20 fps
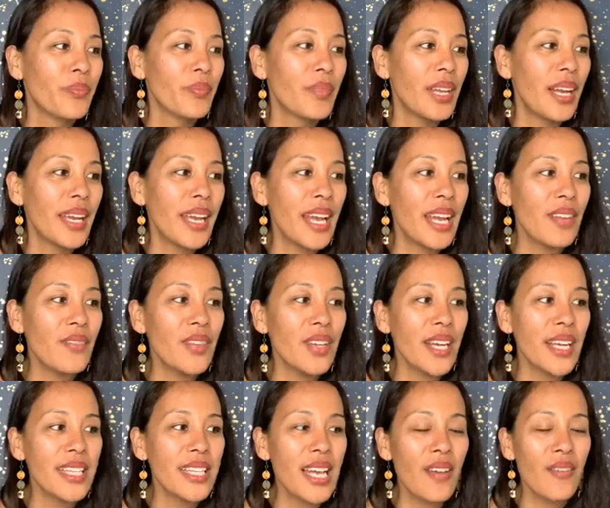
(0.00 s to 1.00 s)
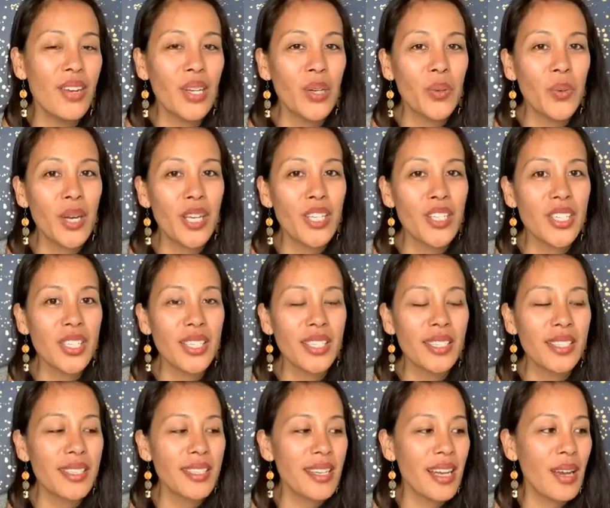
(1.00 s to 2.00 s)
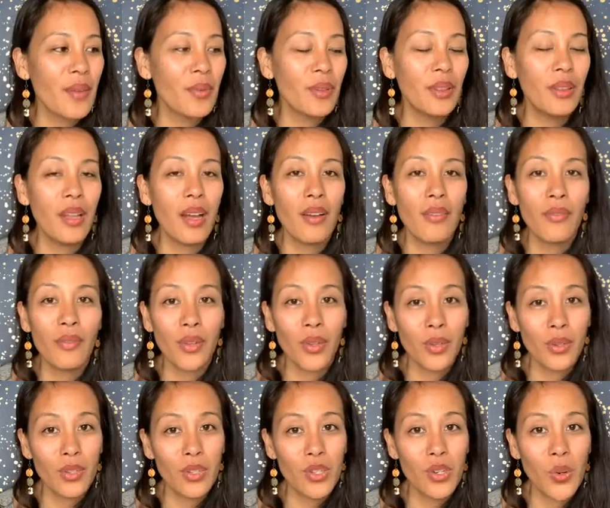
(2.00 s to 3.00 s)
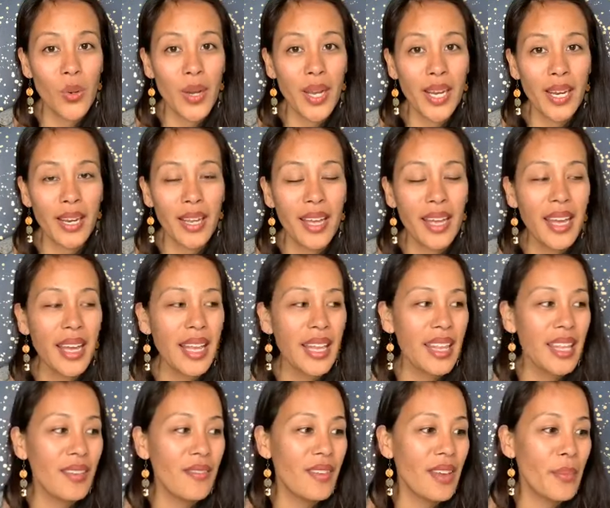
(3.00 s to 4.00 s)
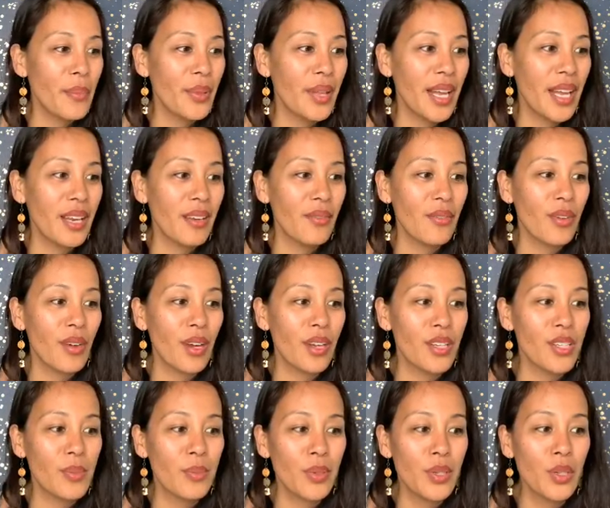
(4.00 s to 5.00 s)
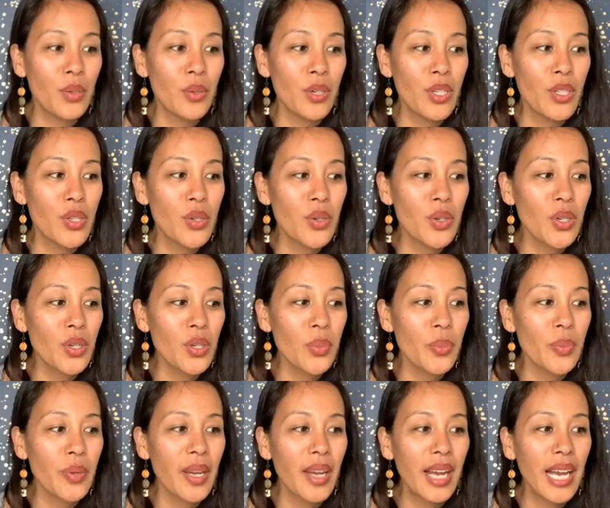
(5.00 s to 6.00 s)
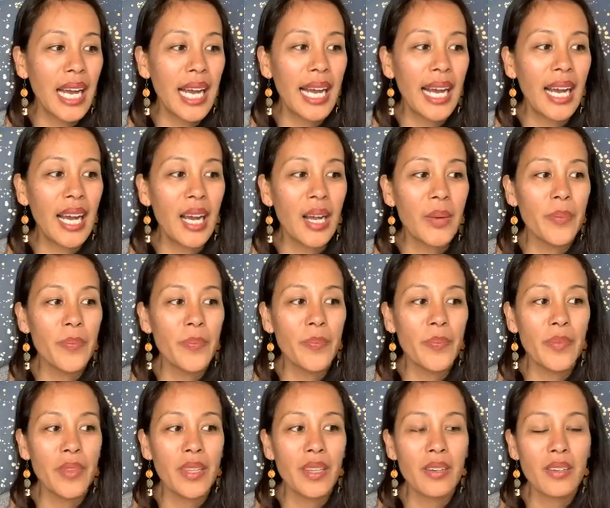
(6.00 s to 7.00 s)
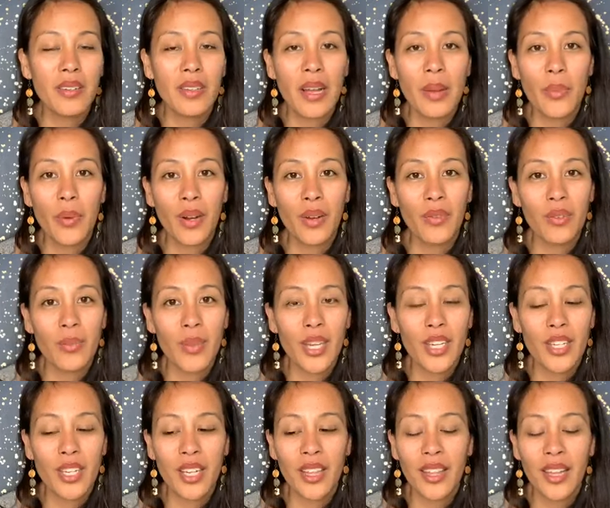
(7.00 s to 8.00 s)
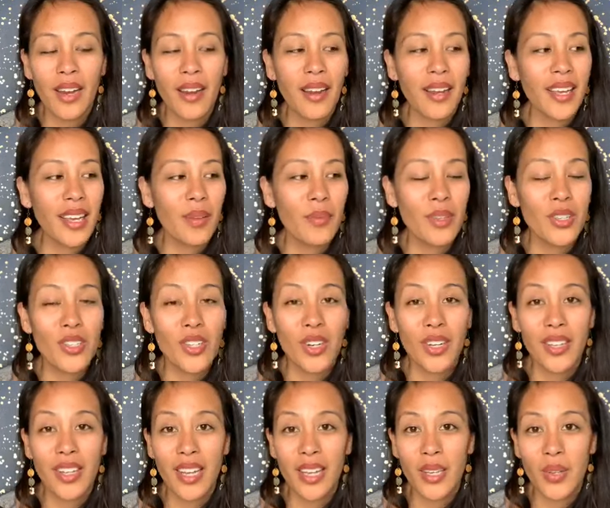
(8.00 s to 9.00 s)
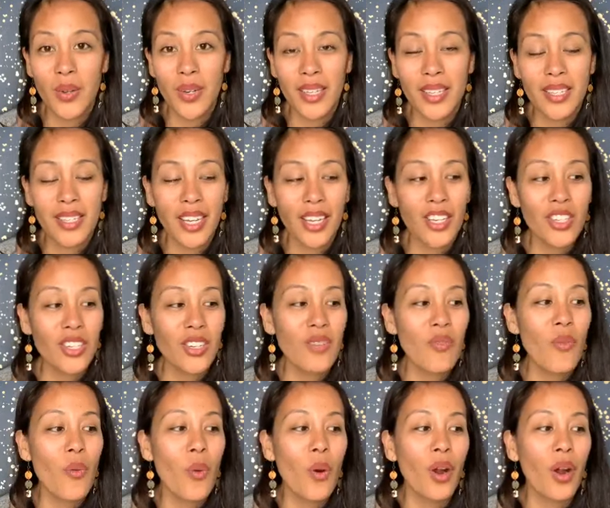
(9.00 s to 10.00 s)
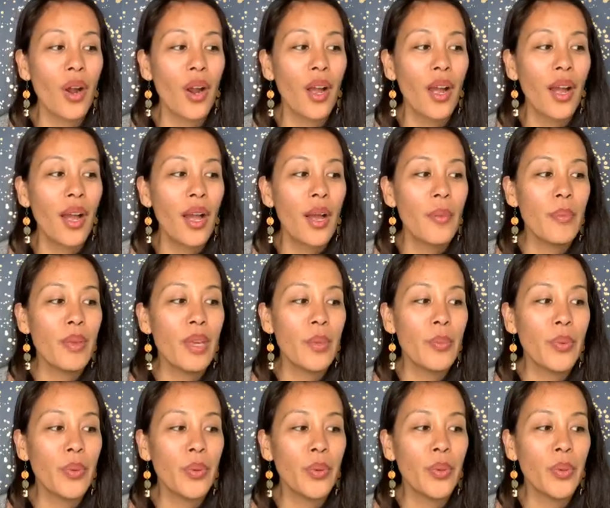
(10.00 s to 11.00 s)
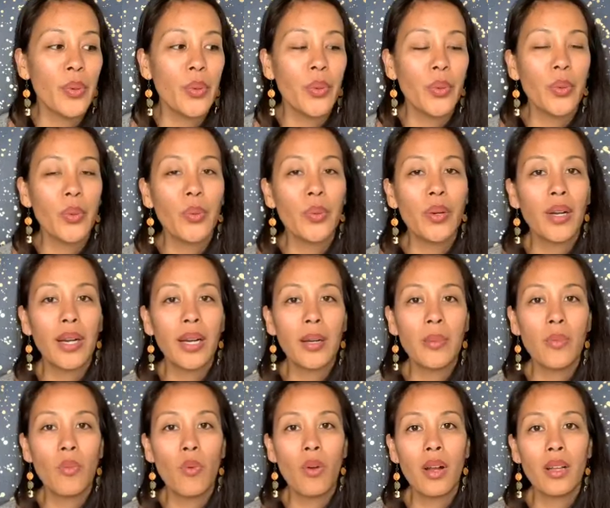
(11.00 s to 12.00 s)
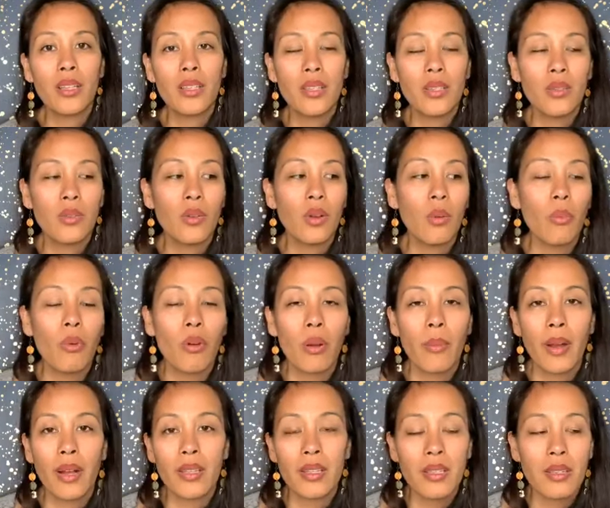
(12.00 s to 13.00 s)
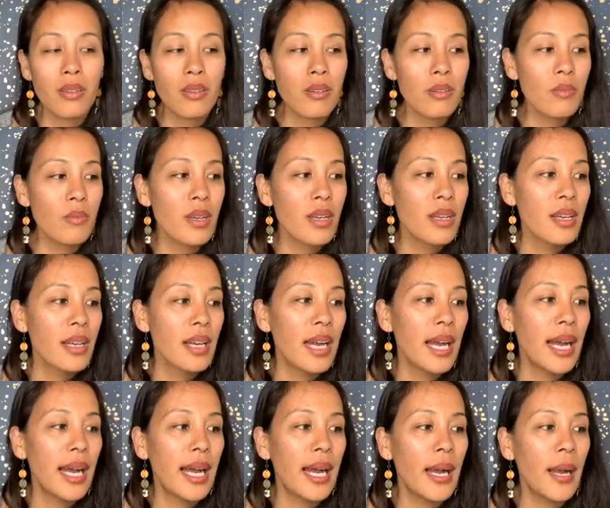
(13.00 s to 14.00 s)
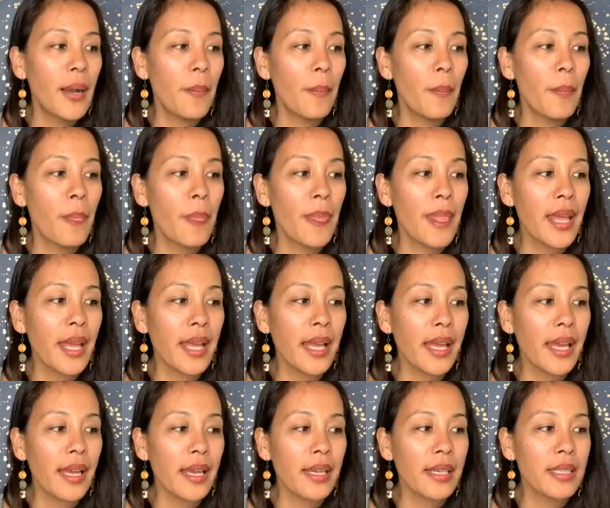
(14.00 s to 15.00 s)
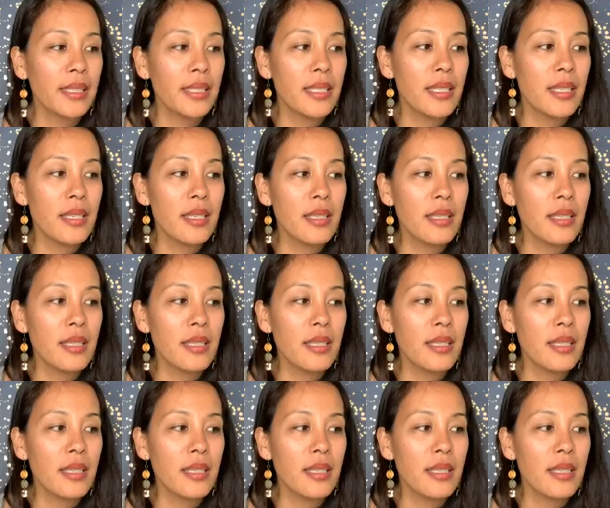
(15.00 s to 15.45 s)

Again, if you guys have any questions, I would love for you to join the Event Planning for Entrepreneurs group. There's a lot more information in there. Again, we started that unit section for people who want to know more about Zoom, and